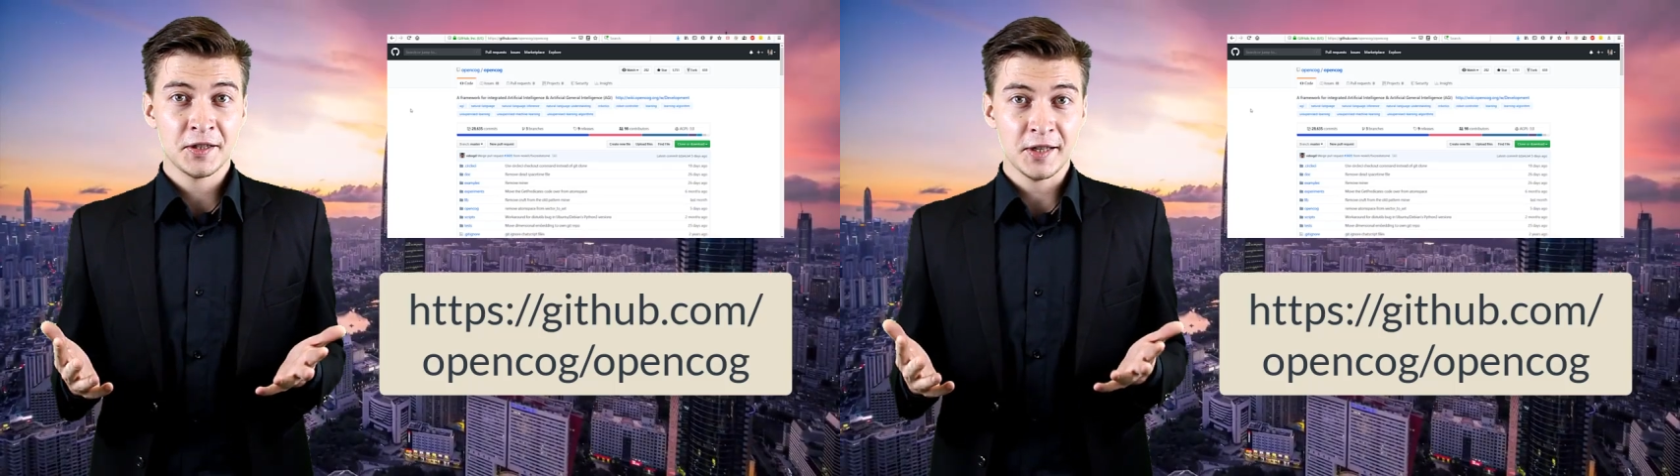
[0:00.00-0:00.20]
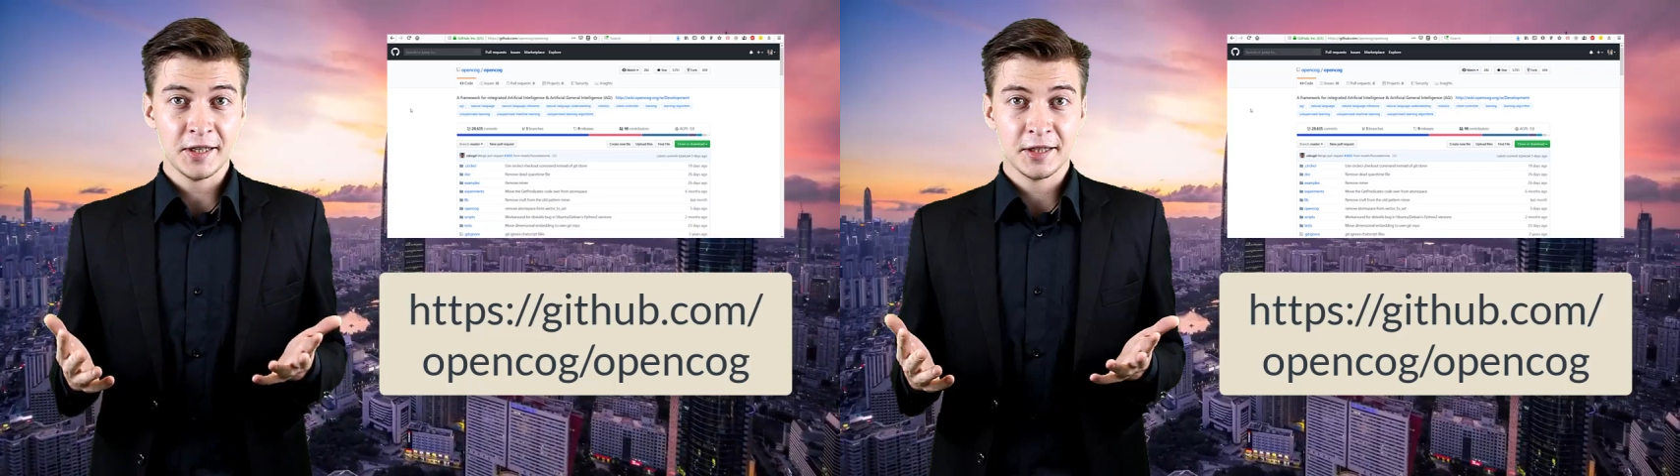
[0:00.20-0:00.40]

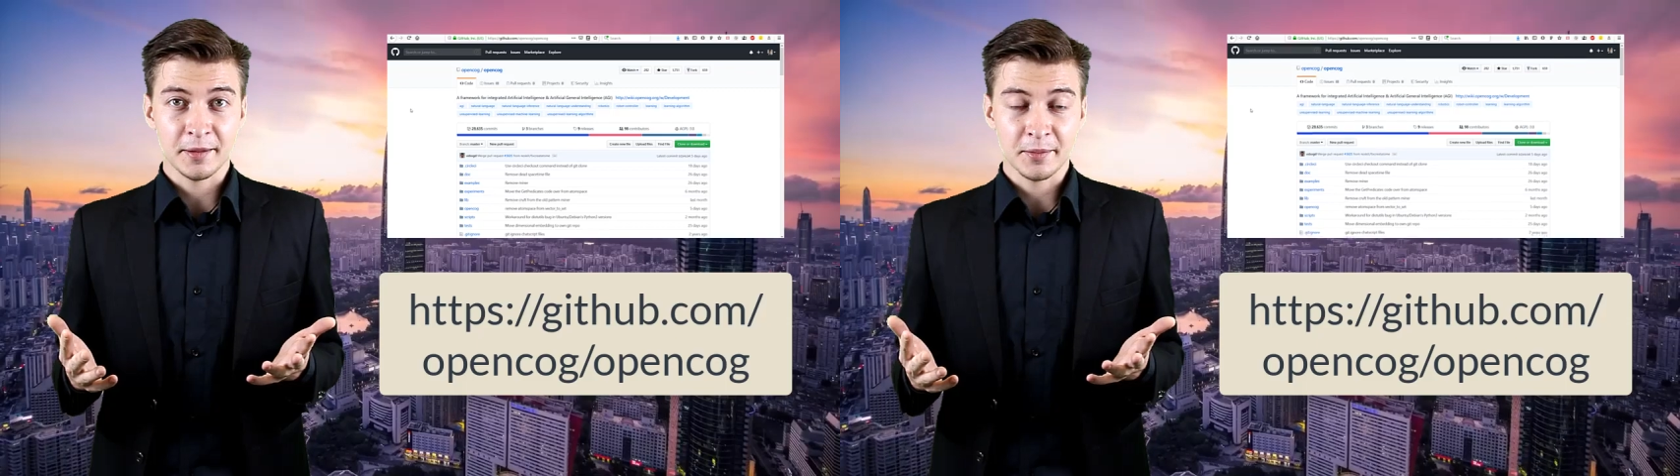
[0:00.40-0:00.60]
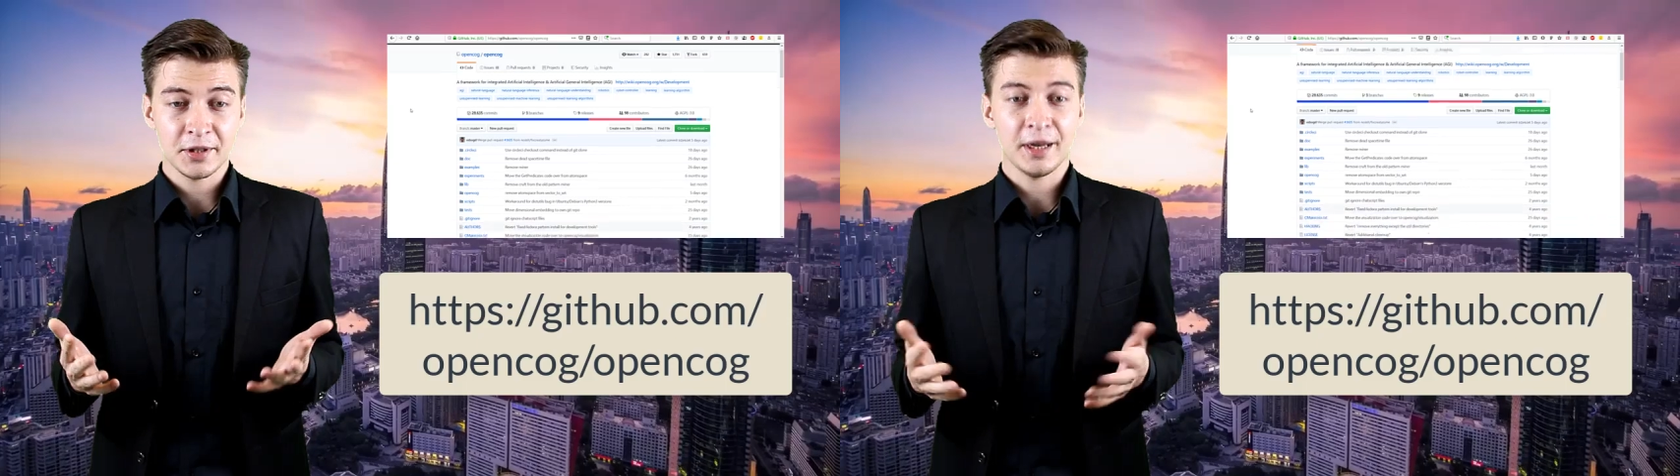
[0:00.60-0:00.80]

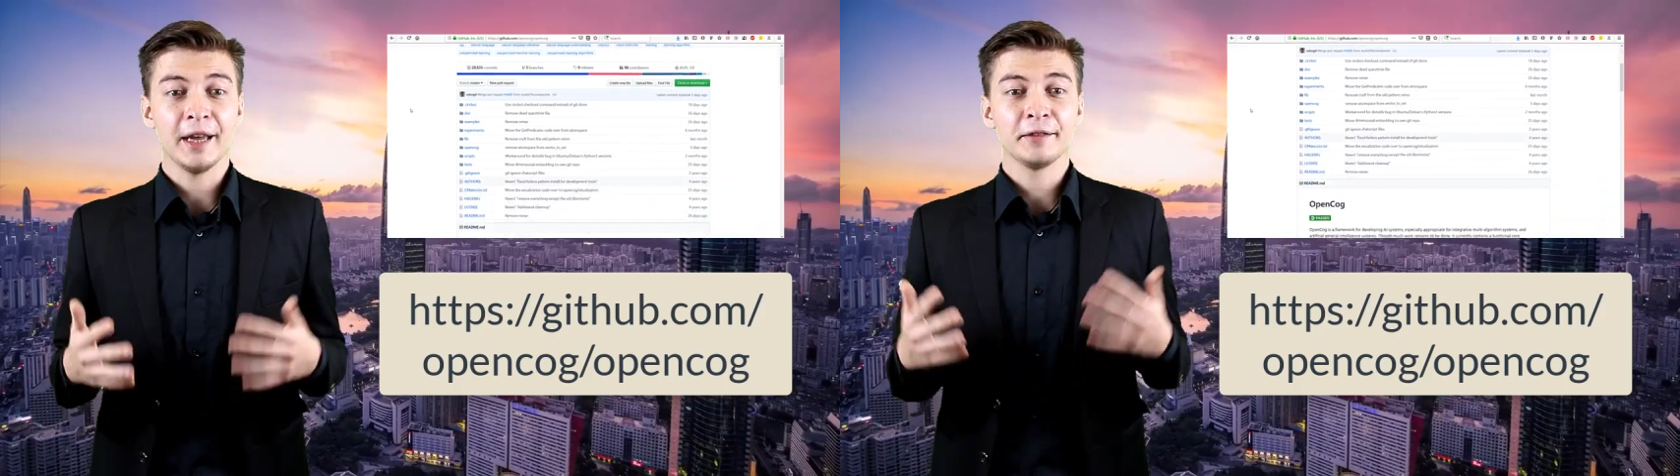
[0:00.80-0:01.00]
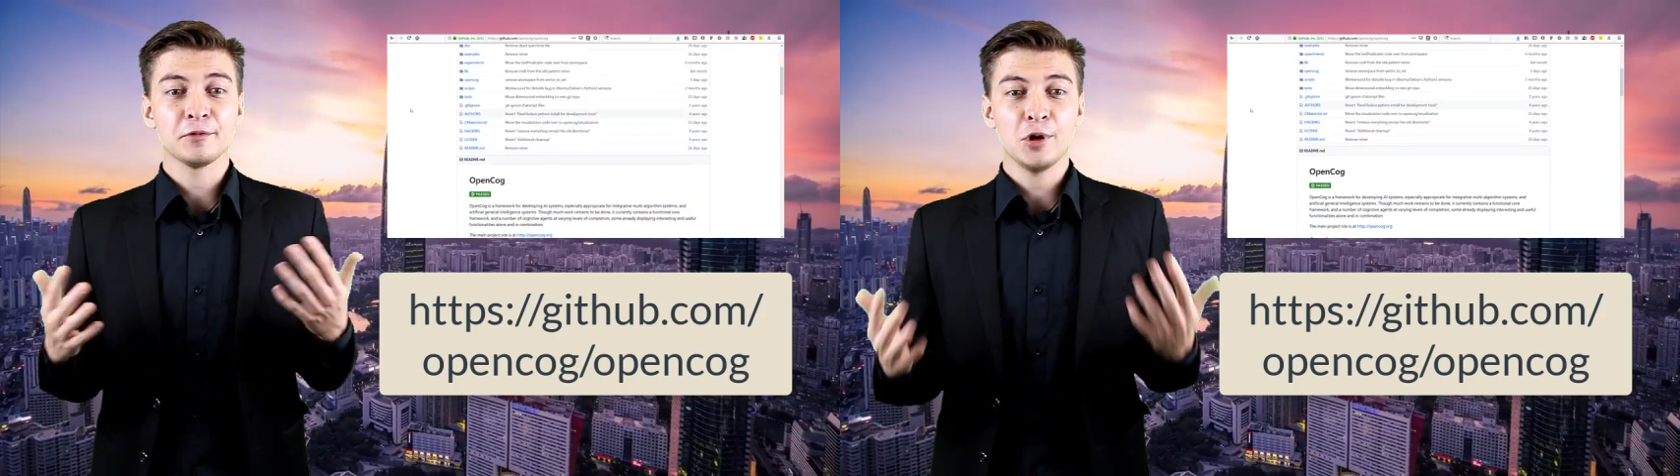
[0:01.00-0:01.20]
systems
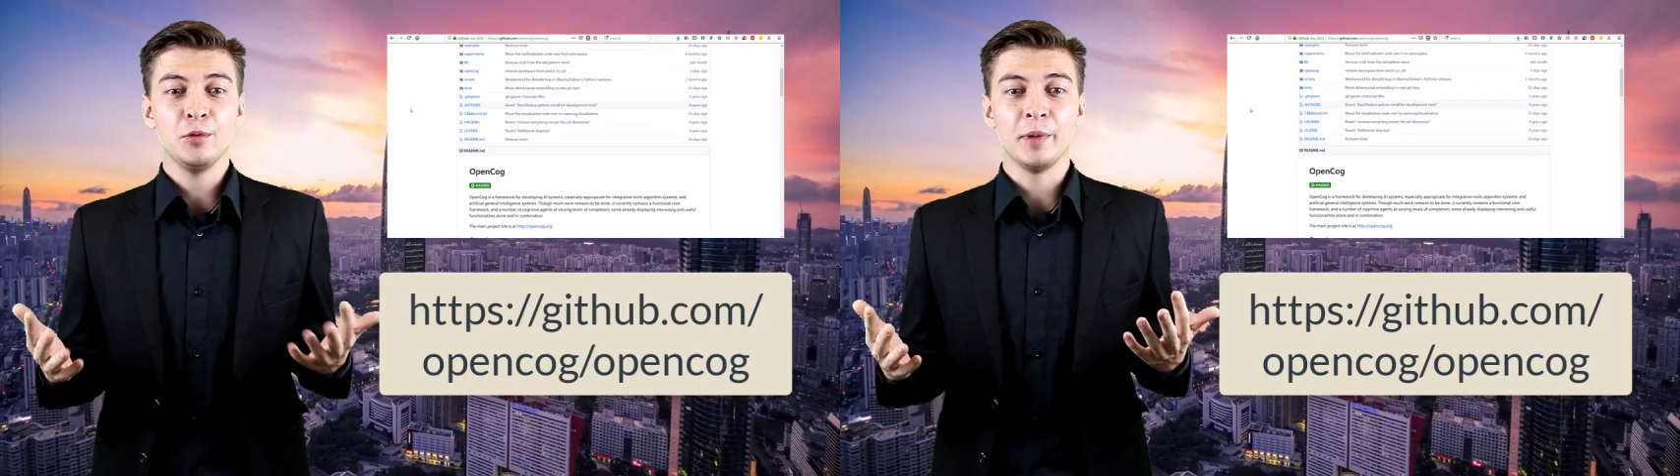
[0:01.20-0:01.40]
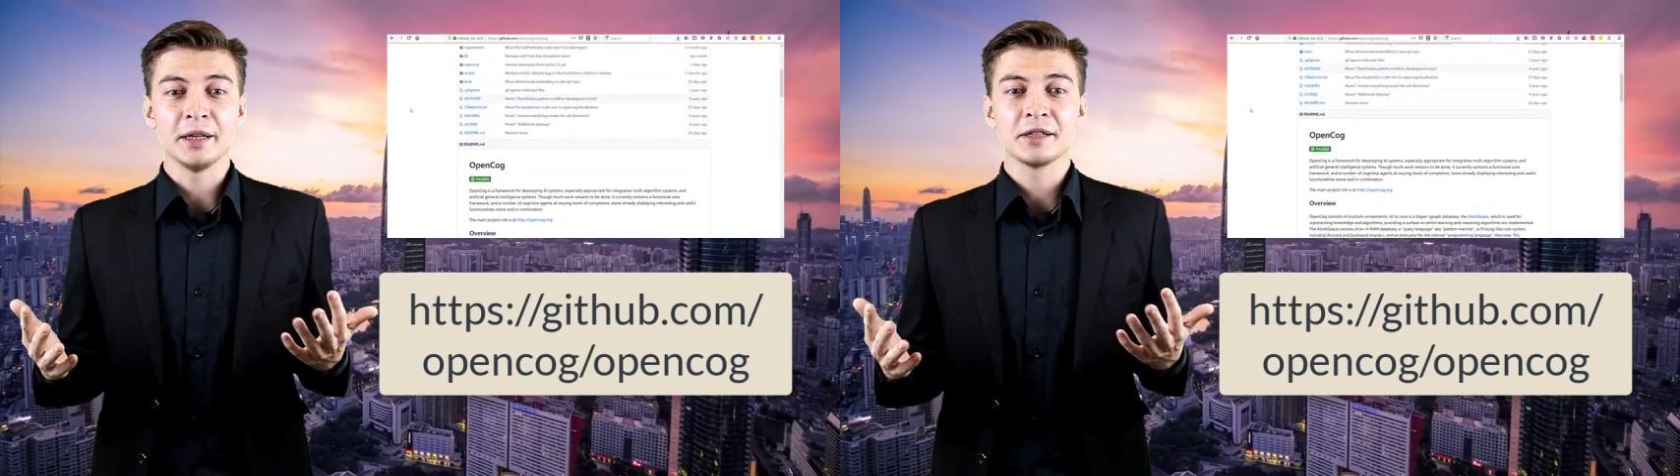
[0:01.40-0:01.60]
and
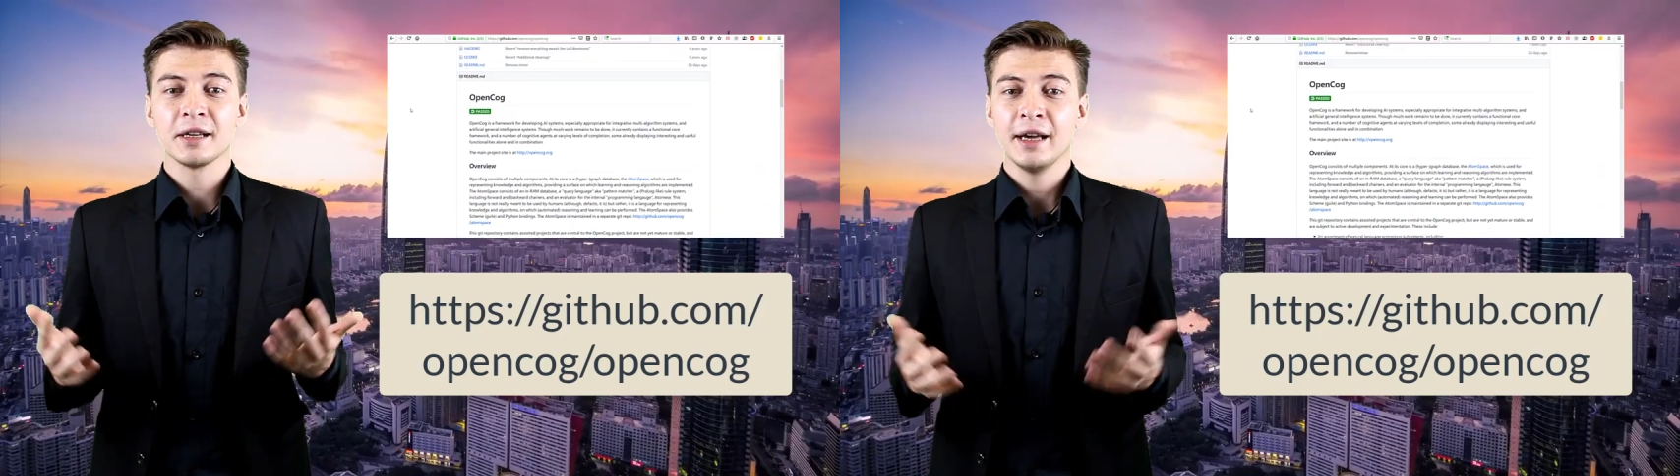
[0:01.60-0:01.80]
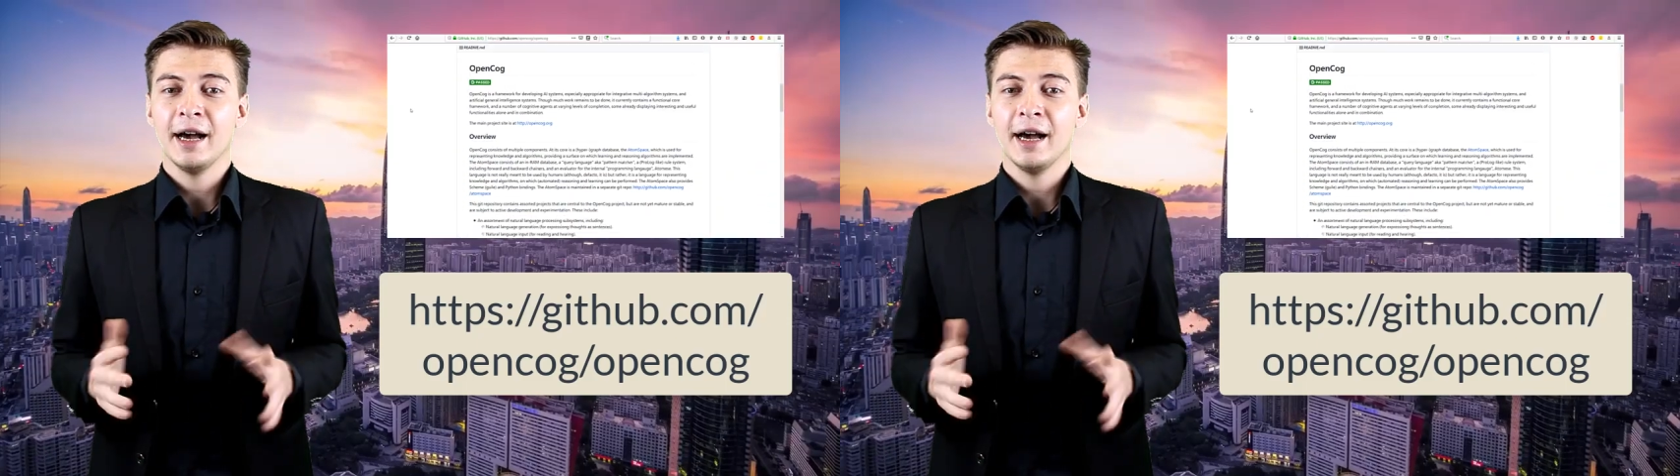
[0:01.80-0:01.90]
robots,